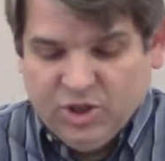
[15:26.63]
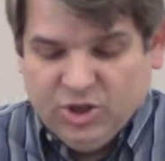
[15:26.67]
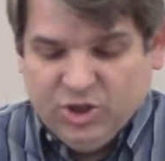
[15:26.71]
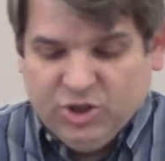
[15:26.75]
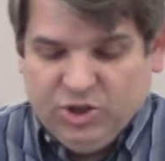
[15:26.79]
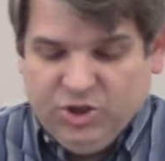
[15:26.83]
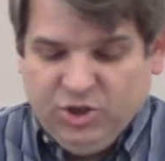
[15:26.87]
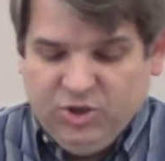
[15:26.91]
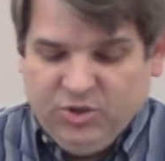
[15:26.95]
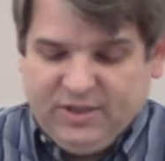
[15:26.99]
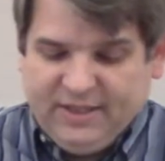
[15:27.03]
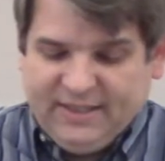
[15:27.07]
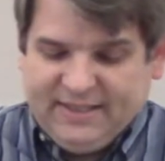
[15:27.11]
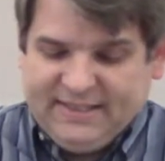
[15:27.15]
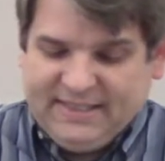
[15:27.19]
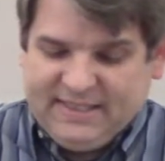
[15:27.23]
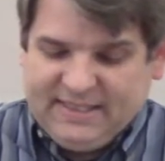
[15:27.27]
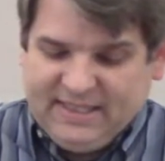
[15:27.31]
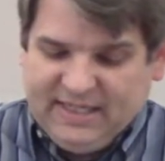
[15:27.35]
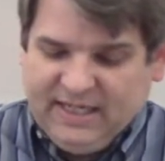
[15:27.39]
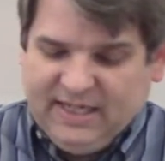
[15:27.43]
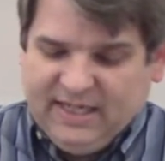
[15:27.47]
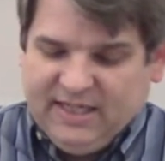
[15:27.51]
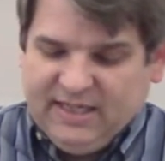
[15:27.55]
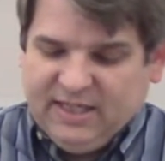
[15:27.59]
You can
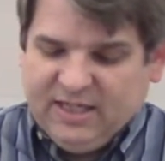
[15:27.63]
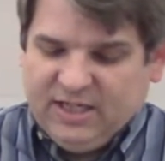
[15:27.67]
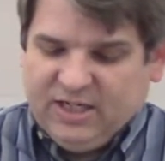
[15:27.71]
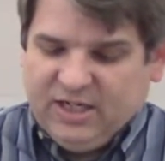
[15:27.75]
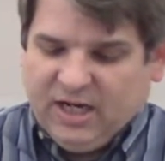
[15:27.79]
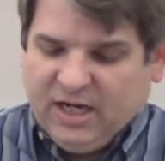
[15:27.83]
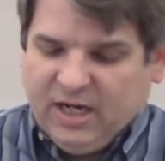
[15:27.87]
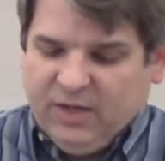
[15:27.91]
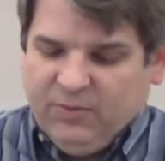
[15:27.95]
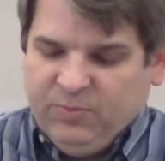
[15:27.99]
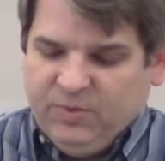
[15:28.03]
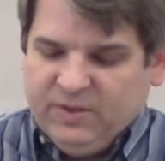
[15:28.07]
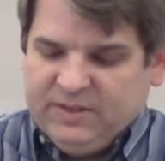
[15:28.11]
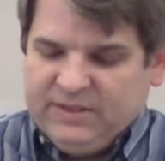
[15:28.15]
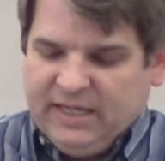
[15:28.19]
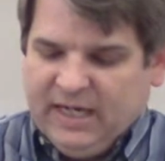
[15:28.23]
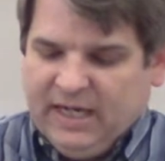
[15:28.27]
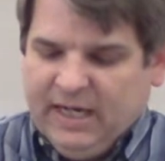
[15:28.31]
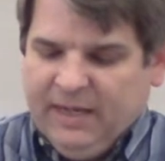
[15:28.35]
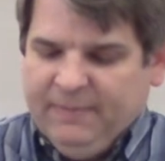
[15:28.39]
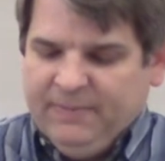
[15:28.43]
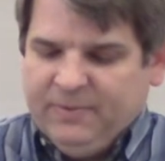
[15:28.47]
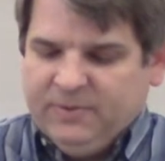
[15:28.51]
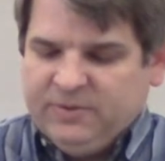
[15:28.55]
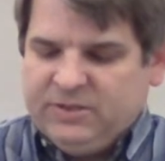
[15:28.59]
see that God was
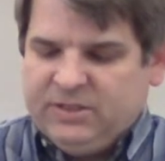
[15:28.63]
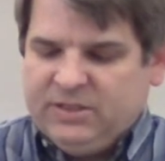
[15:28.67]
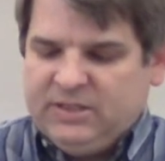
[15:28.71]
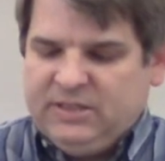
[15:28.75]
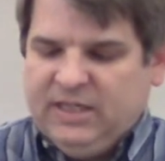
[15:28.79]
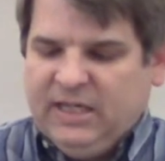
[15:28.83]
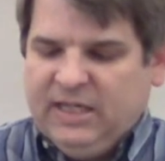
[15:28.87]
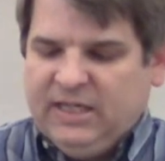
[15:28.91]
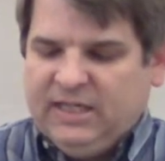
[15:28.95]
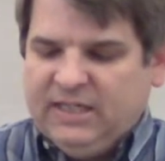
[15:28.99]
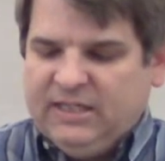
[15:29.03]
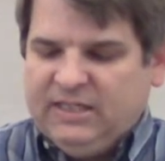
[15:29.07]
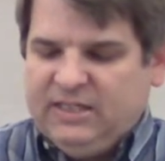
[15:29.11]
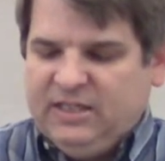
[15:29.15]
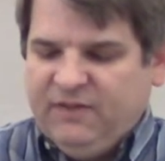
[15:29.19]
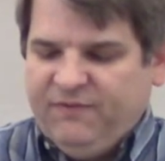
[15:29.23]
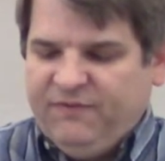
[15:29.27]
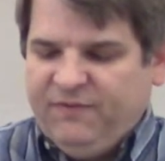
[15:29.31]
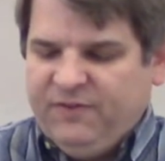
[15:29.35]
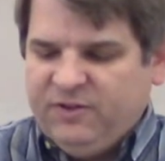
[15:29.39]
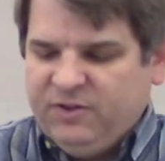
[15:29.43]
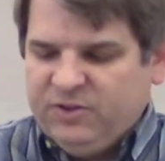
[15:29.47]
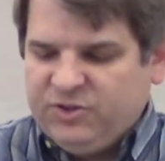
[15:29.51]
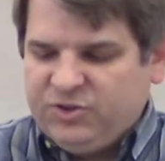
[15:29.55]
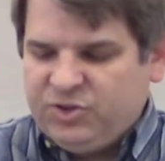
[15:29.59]
able to take a
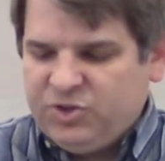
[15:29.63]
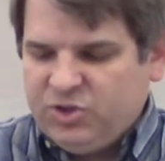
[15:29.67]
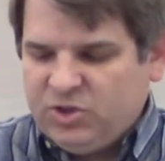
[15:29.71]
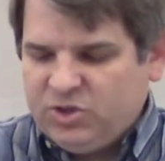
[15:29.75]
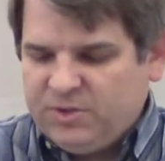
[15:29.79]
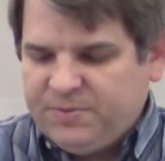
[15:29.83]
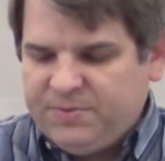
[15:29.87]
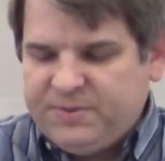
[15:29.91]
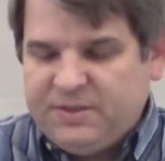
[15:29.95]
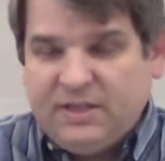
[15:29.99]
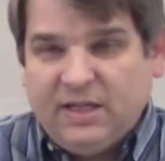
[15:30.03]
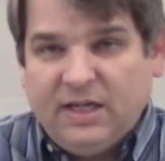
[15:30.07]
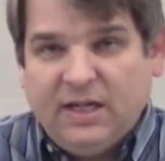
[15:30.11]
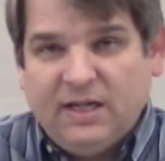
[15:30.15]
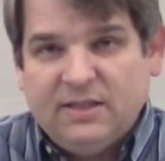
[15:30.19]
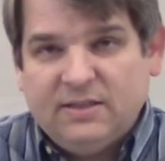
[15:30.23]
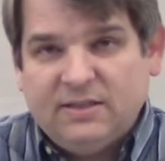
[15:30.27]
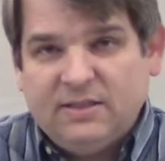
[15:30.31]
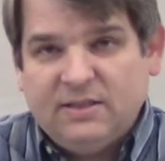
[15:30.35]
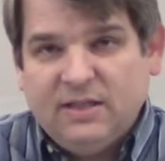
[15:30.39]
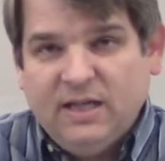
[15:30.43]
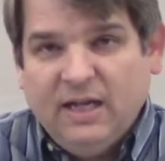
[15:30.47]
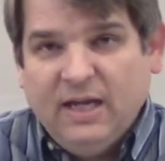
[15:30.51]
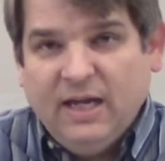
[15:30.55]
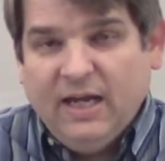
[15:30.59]
difficult
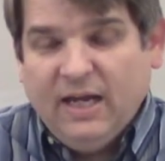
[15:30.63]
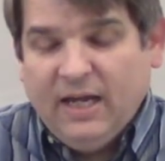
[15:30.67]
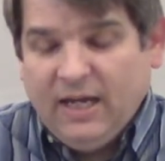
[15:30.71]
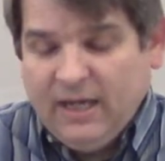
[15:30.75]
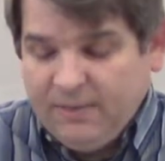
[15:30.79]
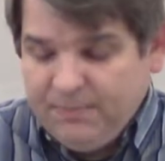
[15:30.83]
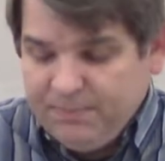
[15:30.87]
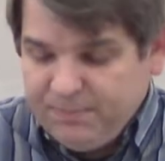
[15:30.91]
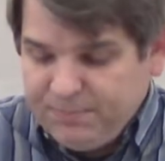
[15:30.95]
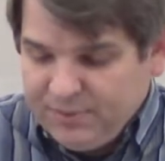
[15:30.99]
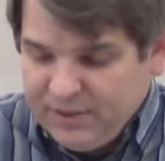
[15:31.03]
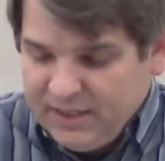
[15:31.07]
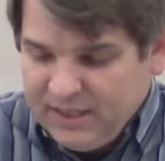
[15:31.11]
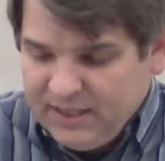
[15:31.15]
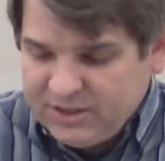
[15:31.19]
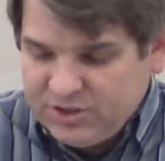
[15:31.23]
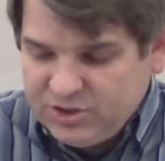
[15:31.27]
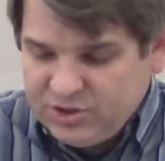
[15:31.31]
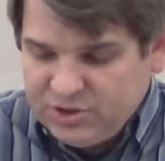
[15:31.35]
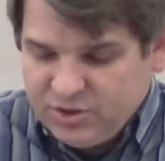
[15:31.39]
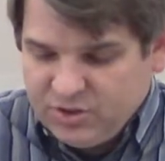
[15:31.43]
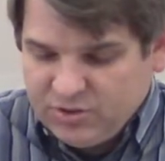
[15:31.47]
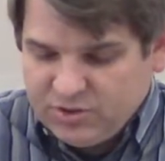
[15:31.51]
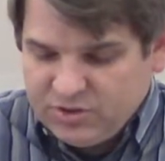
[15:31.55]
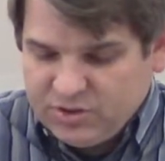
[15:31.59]
circumstance and
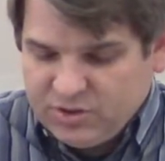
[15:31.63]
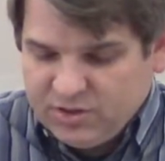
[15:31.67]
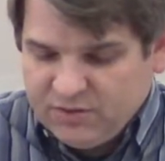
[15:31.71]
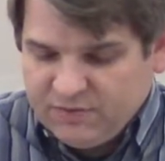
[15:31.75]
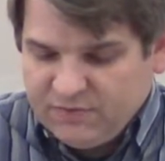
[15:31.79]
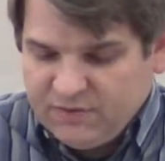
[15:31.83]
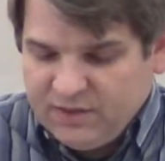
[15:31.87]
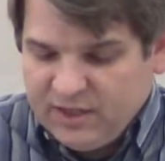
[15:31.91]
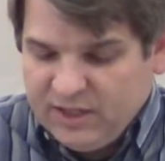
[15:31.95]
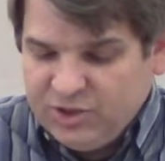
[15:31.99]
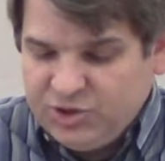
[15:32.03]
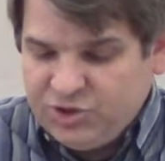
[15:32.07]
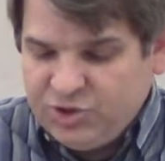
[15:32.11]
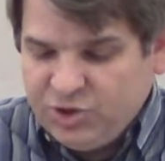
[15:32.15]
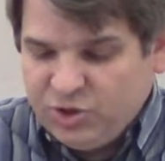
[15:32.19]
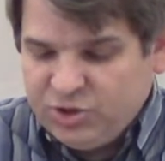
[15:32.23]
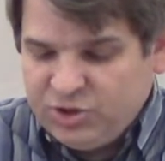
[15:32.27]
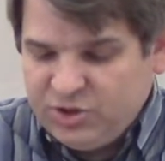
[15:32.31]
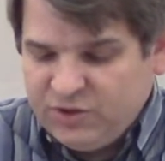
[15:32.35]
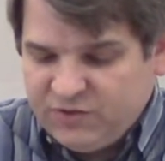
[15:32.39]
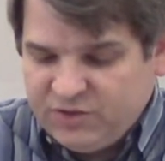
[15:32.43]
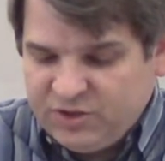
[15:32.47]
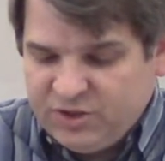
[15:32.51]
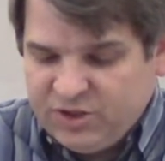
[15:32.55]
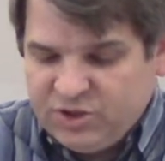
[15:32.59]
bless Joseph. And
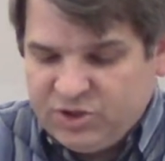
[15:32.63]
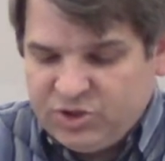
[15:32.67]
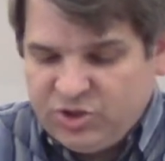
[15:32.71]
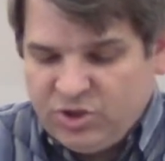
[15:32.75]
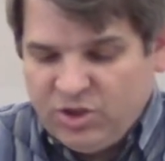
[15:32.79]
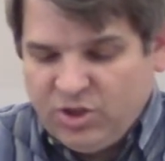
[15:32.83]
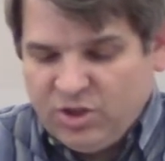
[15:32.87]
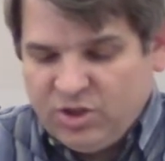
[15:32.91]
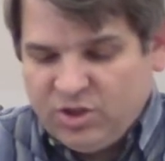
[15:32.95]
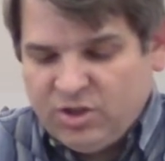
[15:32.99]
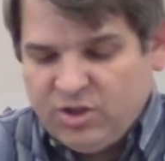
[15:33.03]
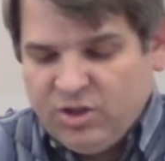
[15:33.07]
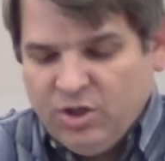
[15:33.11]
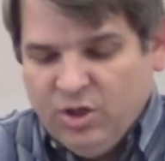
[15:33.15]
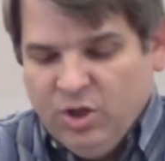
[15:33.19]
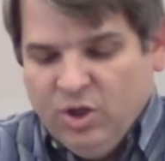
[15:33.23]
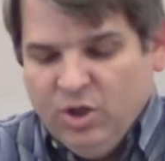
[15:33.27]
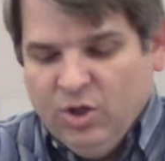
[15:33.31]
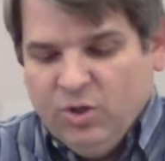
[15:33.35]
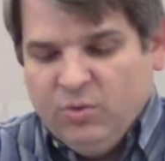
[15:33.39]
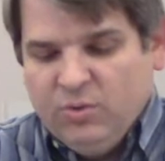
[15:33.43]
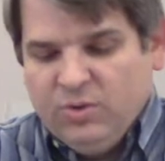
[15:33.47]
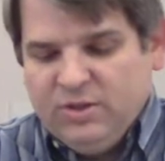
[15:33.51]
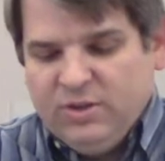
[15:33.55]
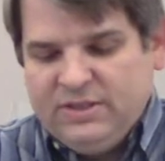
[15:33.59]
Joseph's
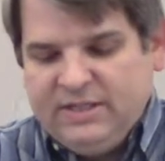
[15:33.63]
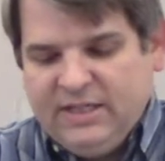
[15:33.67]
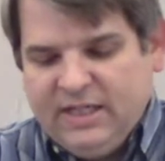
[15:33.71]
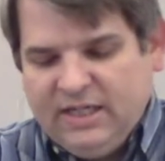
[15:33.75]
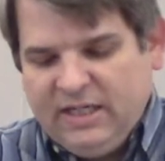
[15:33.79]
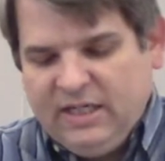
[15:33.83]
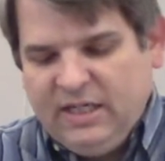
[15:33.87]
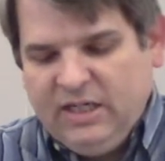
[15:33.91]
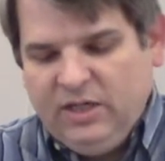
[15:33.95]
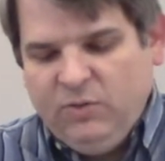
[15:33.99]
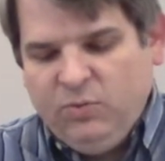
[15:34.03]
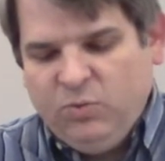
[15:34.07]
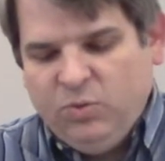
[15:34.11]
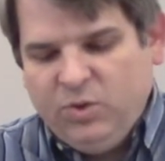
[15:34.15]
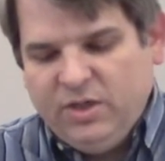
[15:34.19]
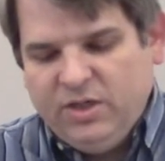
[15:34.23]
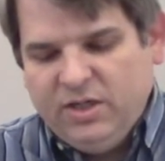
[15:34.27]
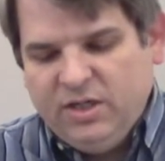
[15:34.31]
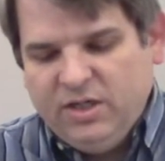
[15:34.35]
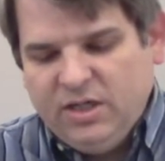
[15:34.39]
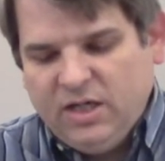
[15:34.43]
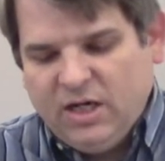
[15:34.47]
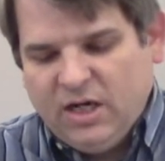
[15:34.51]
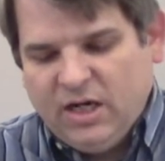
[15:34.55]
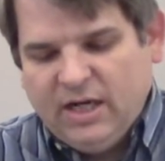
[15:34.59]
concern was that he would
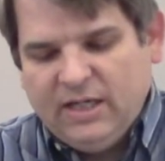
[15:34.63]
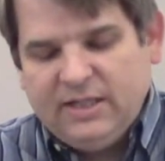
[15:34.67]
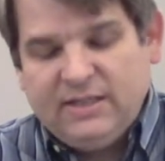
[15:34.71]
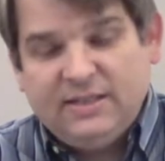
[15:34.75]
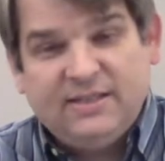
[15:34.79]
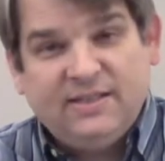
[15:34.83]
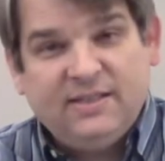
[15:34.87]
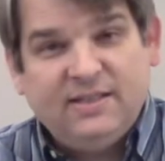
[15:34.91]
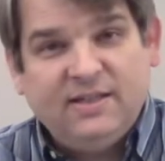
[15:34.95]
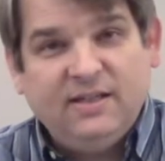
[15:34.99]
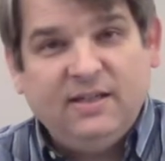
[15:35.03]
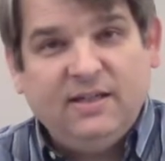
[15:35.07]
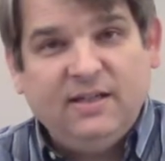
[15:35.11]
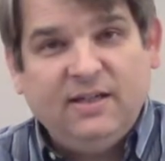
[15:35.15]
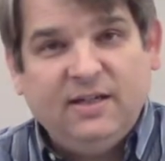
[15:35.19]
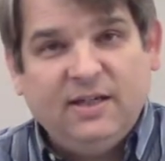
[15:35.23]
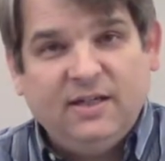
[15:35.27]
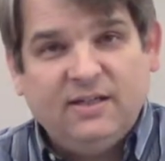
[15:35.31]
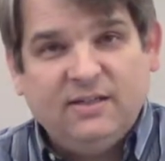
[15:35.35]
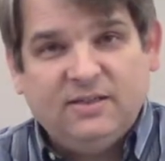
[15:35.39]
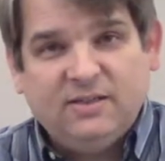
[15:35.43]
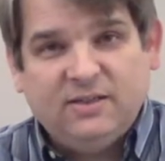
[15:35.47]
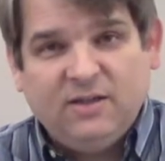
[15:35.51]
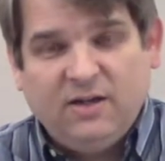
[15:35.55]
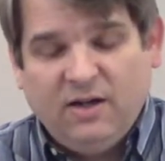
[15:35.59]
not sin
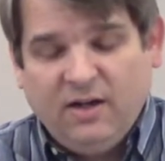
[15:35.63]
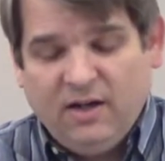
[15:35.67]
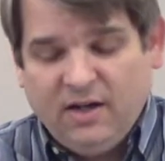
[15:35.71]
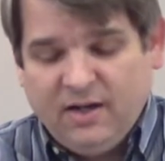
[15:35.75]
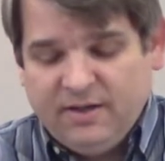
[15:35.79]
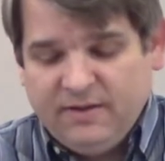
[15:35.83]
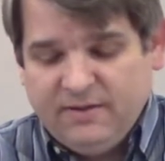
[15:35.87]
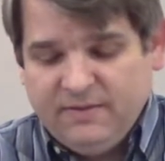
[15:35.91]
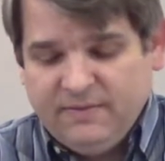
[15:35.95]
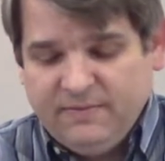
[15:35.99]
against God.